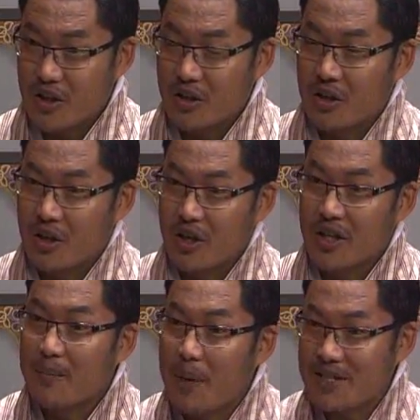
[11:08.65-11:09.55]

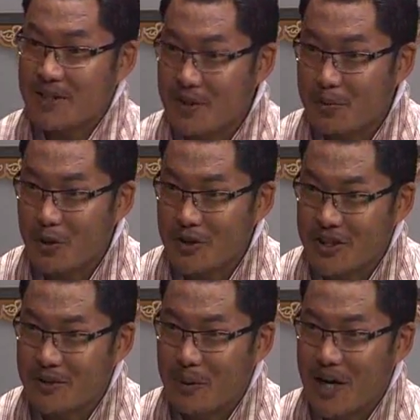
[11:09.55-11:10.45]
a basket of
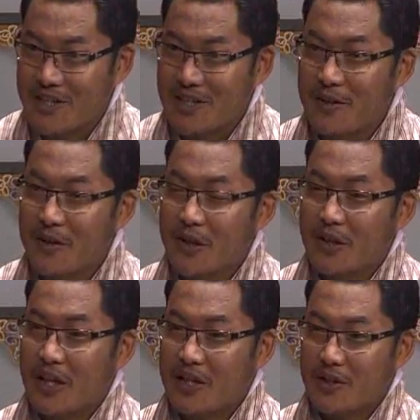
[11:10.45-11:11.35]
political party,
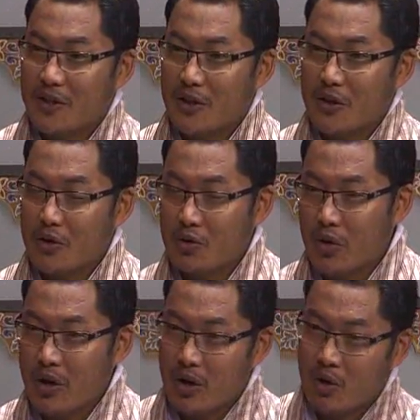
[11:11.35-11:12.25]
that
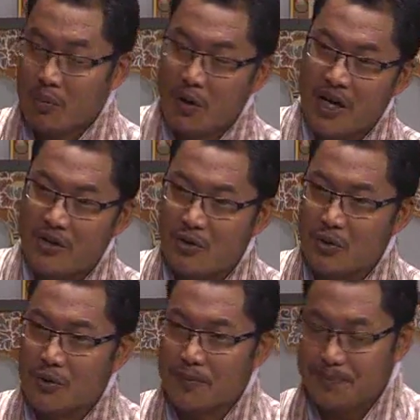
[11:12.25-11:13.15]
you are obliged
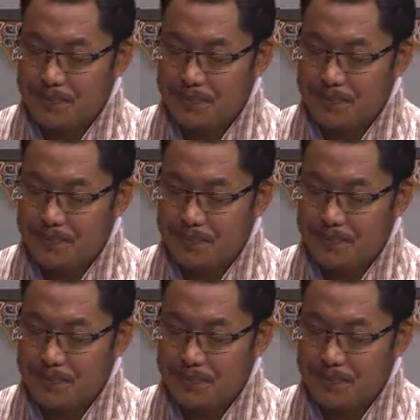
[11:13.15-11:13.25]
to